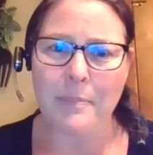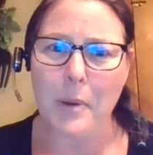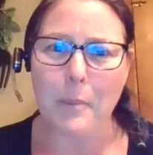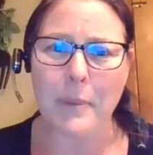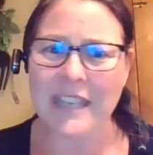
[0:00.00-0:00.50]

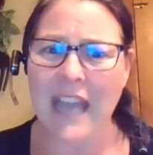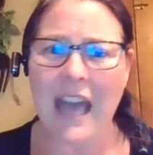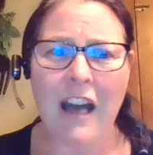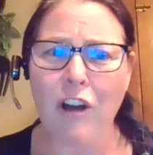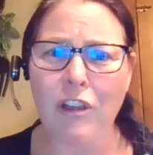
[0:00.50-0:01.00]
But yeah,
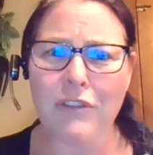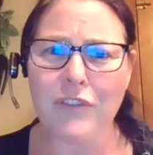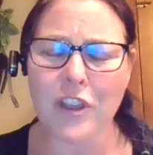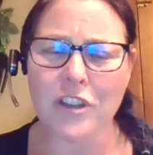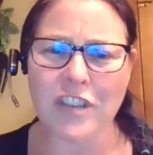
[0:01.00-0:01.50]
all of
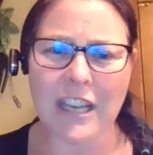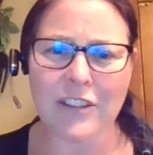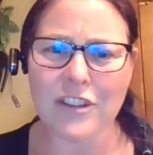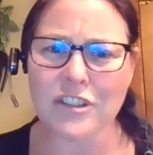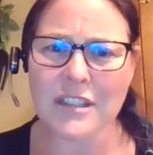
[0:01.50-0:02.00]
the
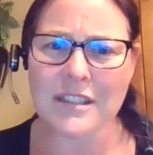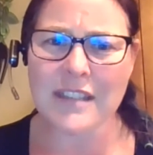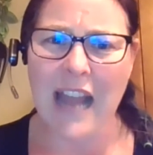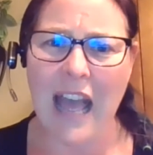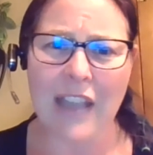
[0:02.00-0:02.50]
challenges
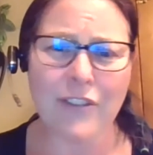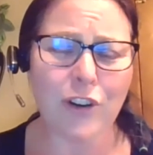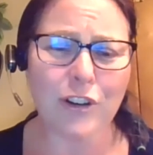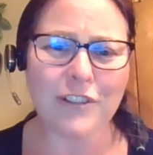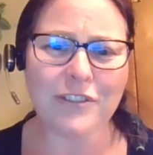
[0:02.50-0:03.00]
that I've
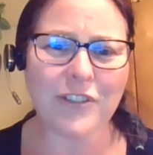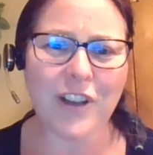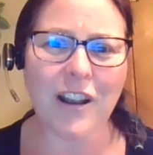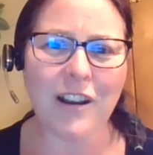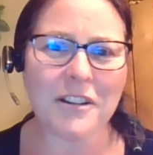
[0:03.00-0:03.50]
heard of
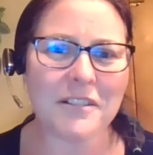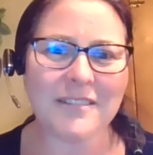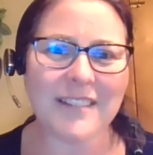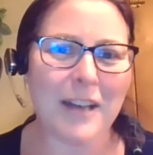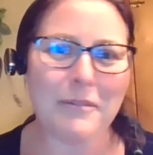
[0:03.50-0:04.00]
are
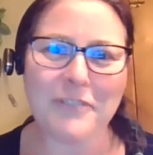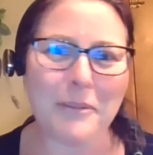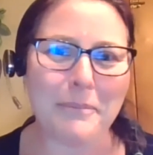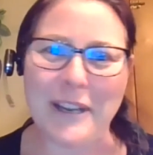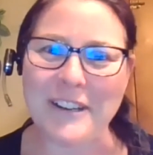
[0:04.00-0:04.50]
not
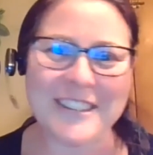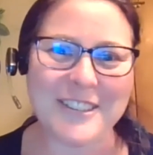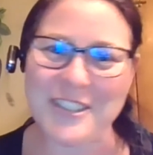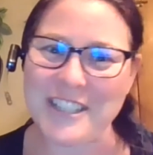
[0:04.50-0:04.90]
from parents. They're just